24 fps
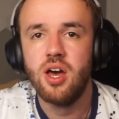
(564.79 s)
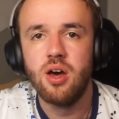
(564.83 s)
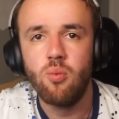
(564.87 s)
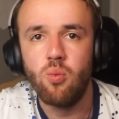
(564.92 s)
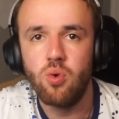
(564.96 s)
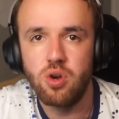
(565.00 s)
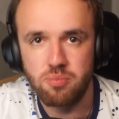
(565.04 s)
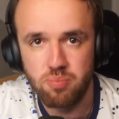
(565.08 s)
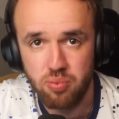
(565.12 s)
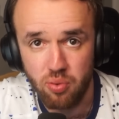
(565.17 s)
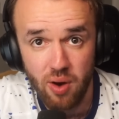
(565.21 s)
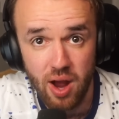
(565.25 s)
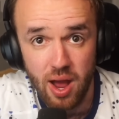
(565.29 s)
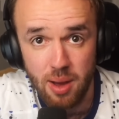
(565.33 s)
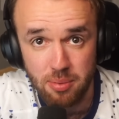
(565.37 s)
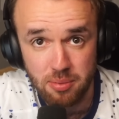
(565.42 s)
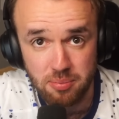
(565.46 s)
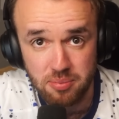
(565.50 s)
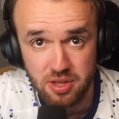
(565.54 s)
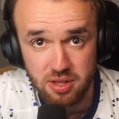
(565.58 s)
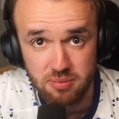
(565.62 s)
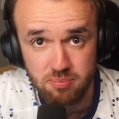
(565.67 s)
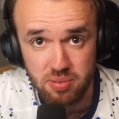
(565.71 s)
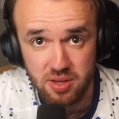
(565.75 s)
would
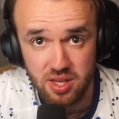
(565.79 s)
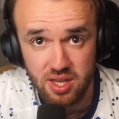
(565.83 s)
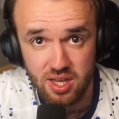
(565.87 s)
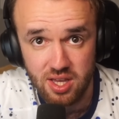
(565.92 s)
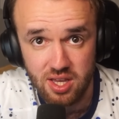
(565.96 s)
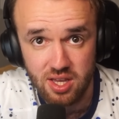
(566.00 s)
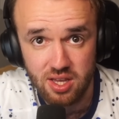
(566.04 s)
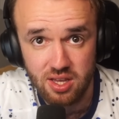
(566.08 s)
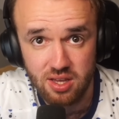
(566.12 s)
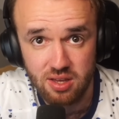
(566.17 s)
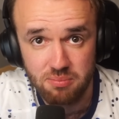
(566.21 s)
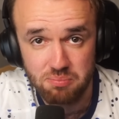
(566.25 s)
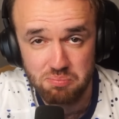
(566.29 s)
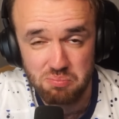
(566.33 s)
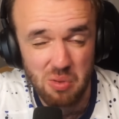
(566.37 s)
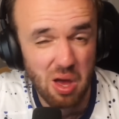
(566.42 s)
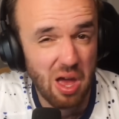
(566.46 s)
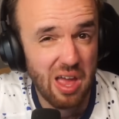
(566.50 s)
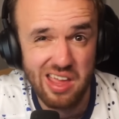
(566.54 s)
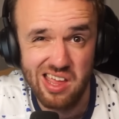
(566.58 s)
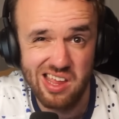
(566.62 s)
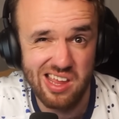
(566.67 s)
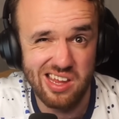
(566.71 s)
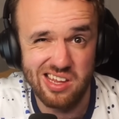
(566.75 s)
probably be
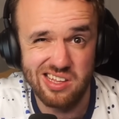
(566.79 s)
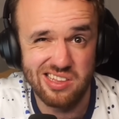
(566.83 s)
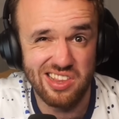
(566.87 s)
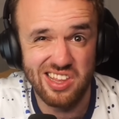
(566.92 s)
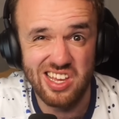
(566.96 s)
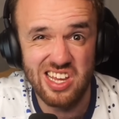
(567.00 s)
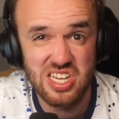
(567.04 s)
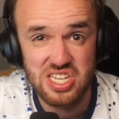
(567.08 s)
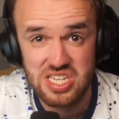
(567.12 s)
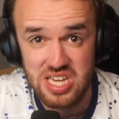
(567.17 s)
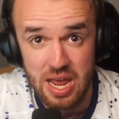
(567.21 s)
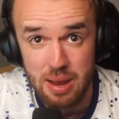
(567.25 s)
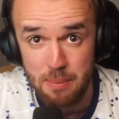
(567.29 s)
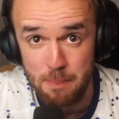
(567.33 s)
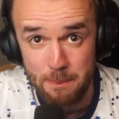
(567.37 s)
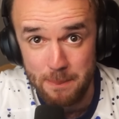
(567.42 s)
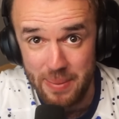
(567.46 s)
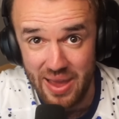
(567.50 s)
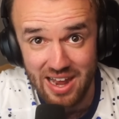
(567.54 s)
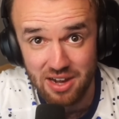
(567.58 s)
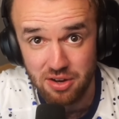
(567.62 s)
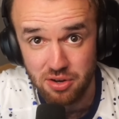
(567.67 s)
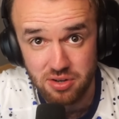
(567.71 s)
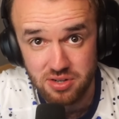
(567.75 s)
at least a
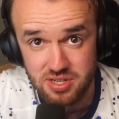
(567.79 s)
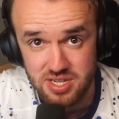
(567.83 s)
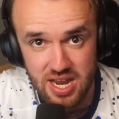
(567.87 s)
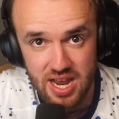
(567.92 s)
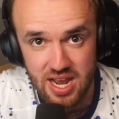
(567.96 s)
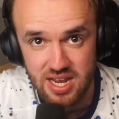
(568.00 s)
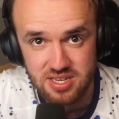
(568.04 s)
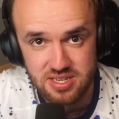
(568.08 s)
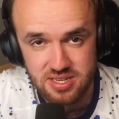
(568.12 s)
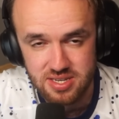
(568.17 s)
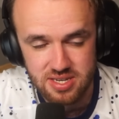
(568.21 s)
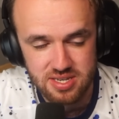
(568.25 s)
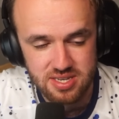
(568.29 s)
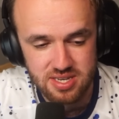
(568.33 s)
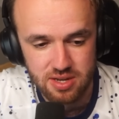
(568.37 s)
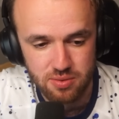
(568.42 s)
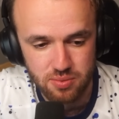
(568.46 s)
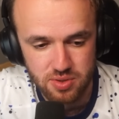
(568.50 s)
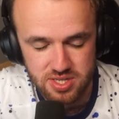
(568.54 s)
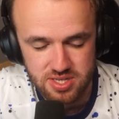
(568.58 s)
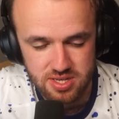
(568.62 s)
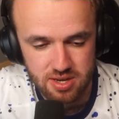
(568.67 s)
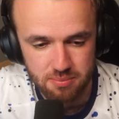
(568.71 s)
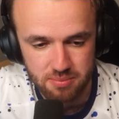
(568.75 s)
better test to see
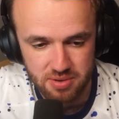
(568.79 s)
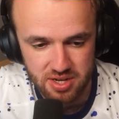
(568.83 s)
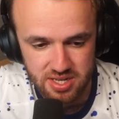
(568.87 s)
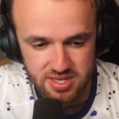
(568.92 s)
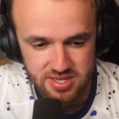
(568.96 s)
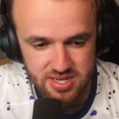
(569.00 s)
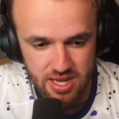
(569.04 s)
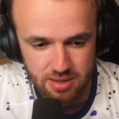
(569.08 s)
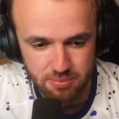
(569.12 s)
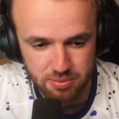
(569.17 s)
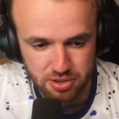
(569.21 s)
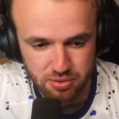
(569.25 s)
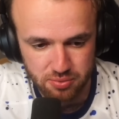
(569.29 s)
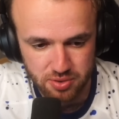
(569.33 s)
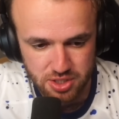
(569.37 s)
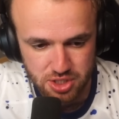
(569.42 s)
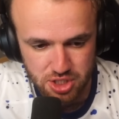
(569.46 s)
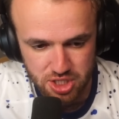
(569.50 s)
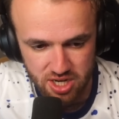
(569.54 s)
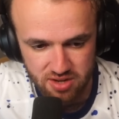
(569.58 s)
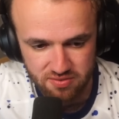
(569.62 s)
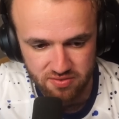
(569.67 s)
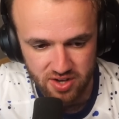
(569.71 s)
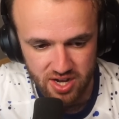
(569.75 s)
what somebody's able to
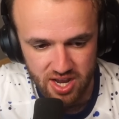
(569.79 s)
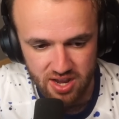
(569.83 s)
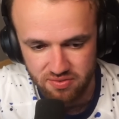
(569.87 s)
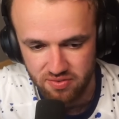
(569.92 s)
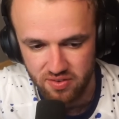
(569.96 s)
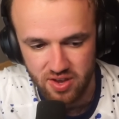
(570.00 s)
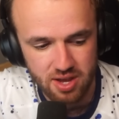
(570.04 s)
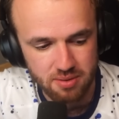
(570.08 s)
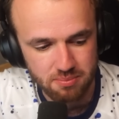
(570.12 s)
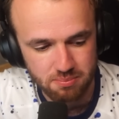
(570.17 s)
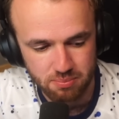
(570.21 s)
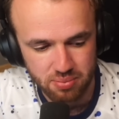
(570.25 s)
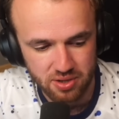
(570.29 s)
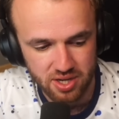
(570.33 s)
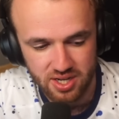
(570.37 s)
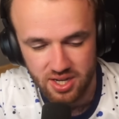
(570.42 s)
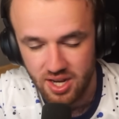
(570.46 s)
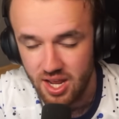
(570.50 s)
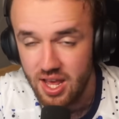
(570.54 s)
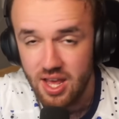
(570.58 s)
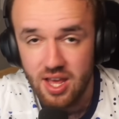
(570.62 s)
achieve in FM, but